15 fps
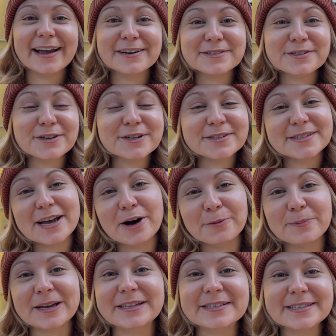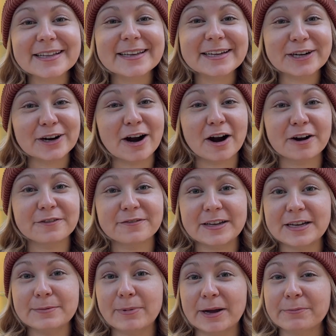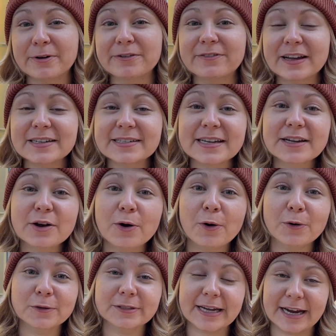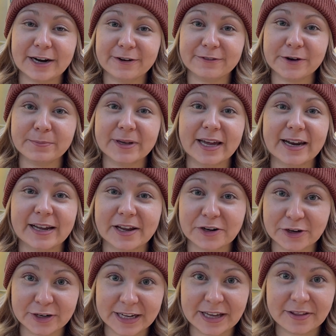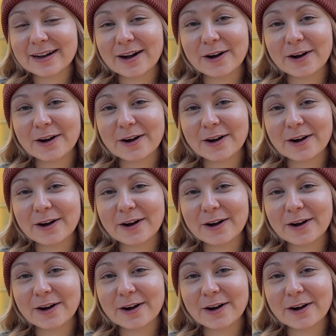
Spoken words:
AirSkirts help insulate your RV by preventing cold air from getting underneath.